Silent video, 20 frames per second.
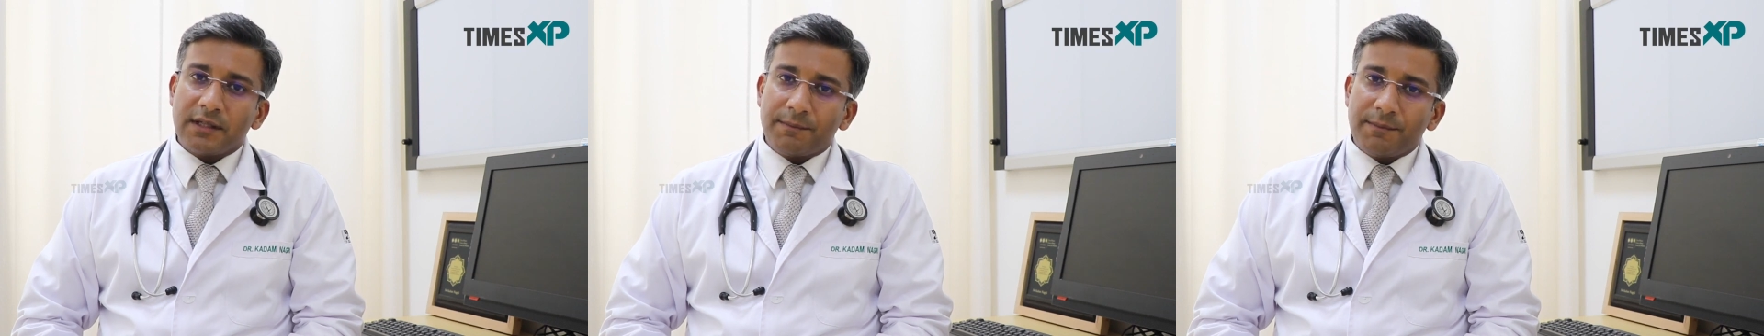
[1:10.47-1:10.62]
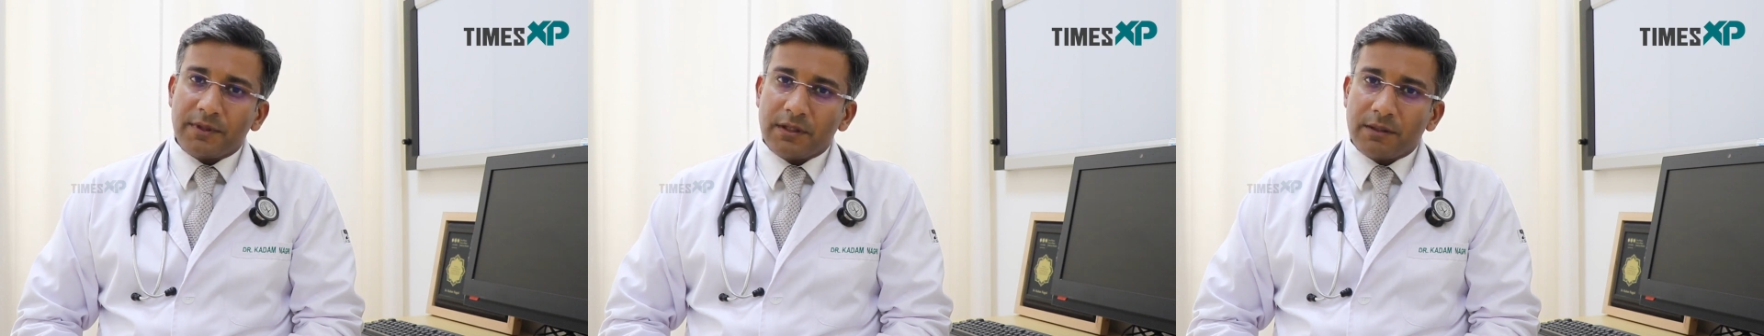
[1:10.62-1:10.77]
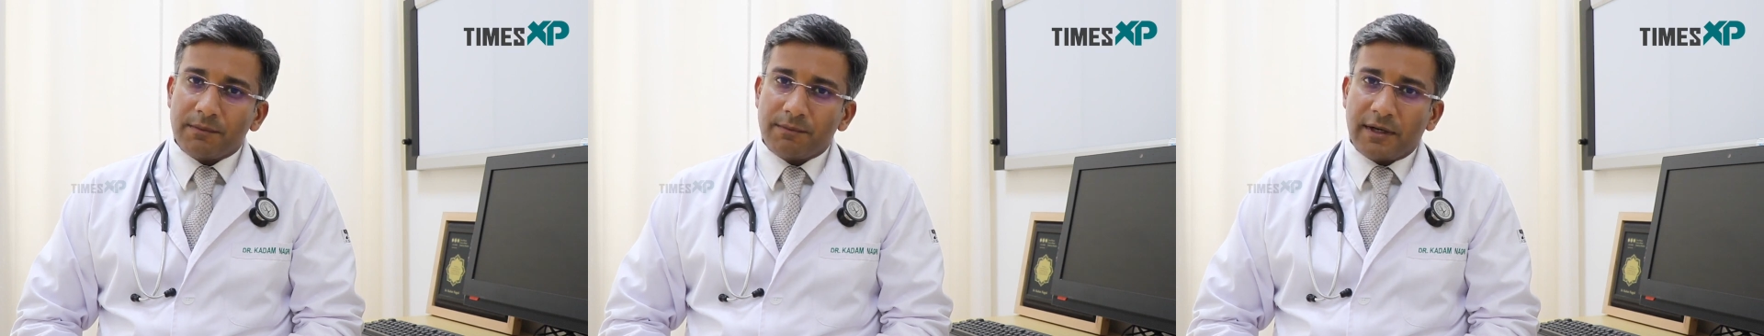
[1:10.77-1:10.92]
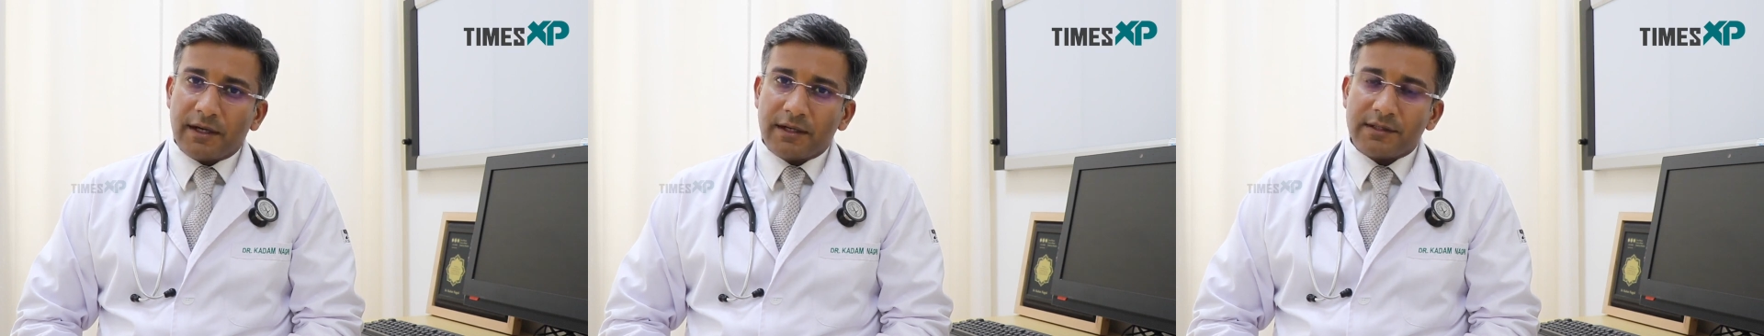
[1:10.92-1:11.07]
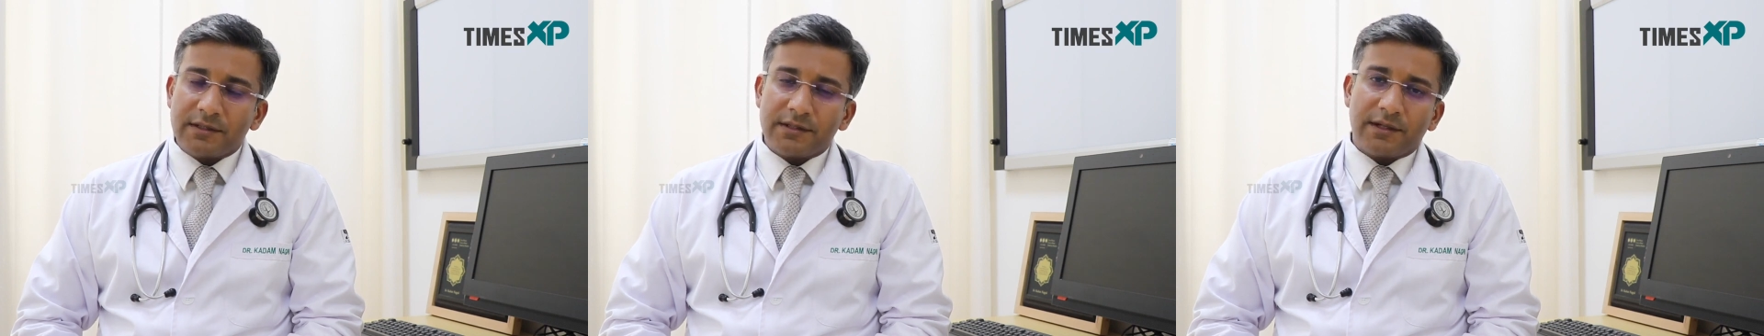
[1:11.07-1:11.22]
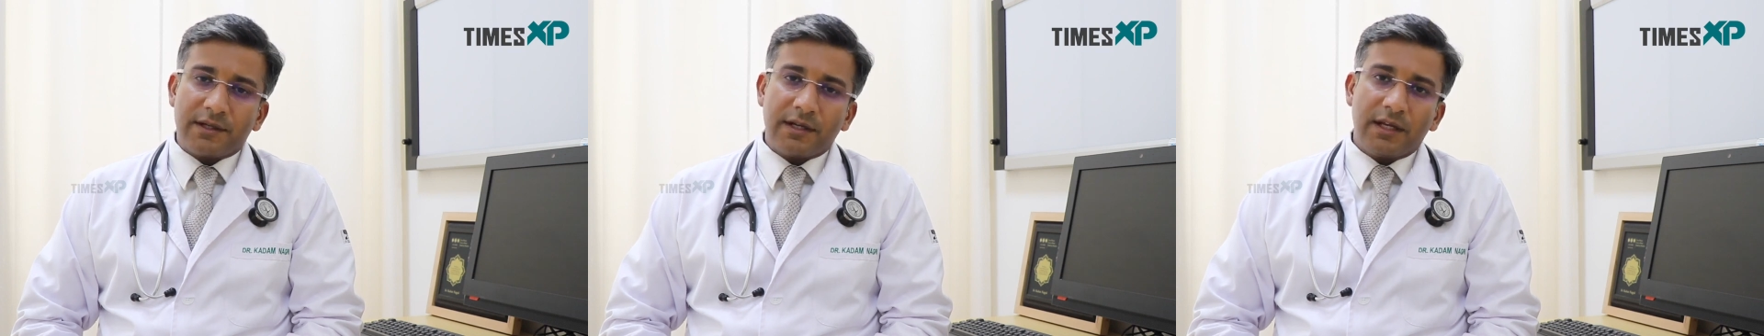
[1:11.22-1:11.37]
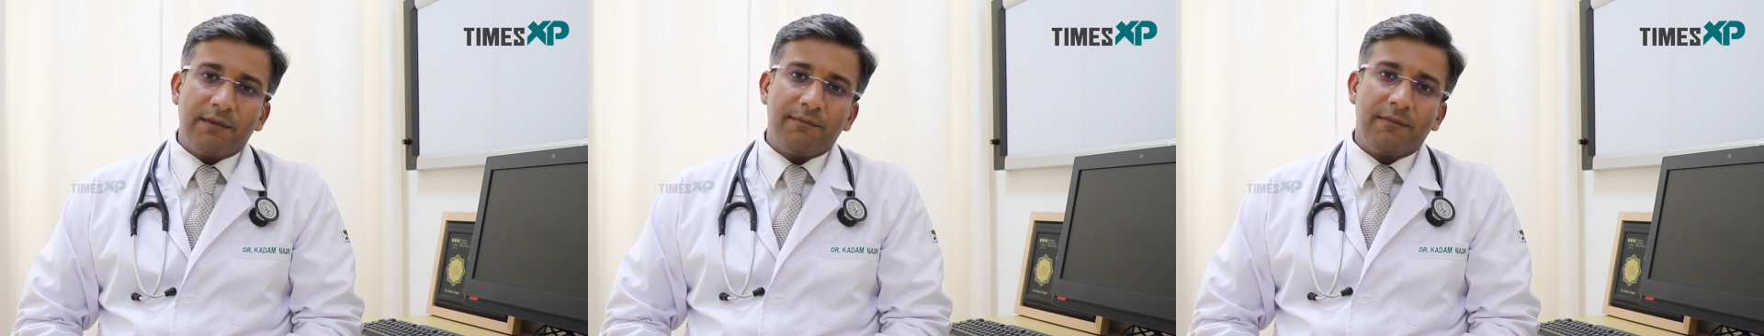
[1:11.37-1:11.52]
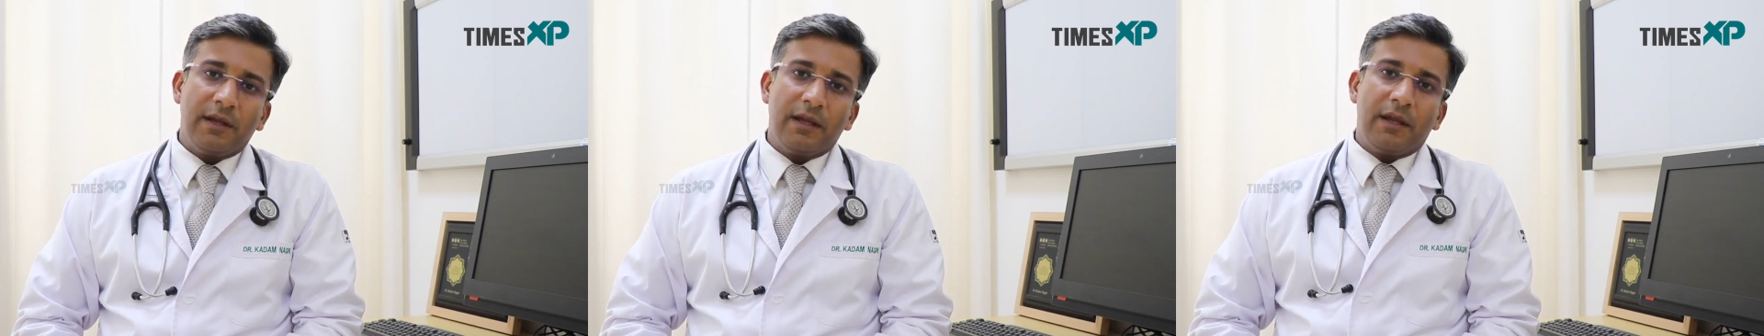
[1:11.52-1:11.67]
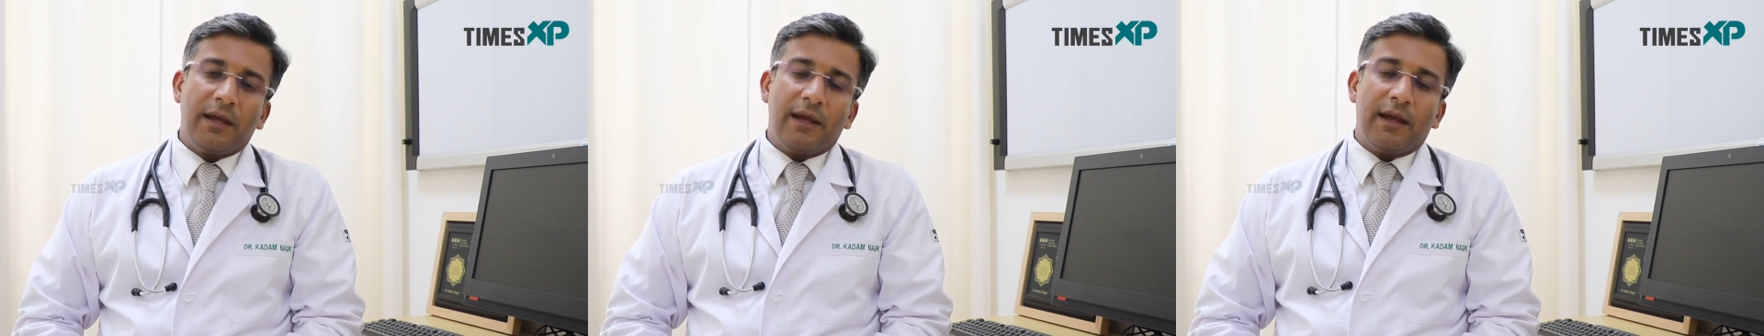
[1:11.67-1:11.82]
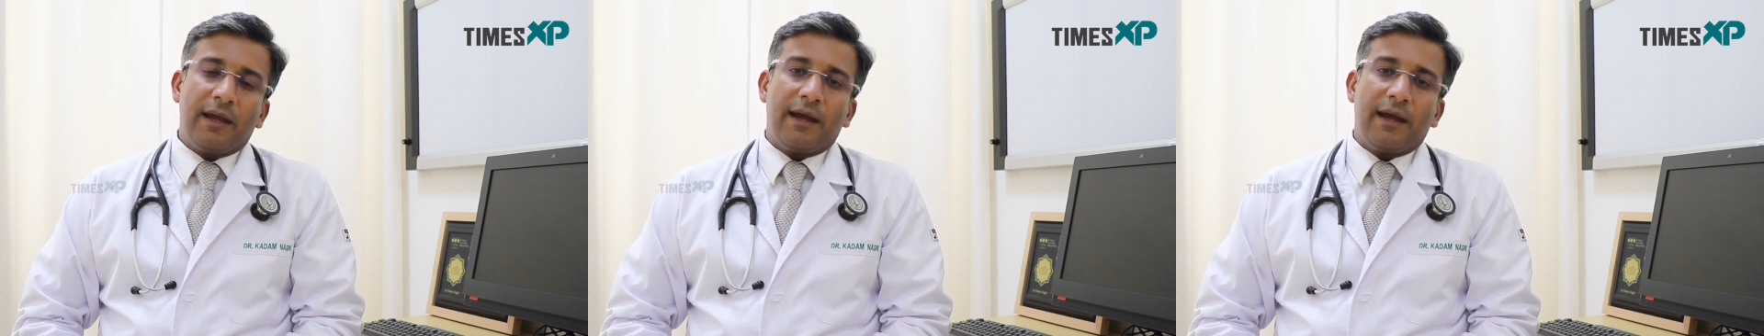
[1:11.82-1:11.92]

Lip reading: up in the bloodstream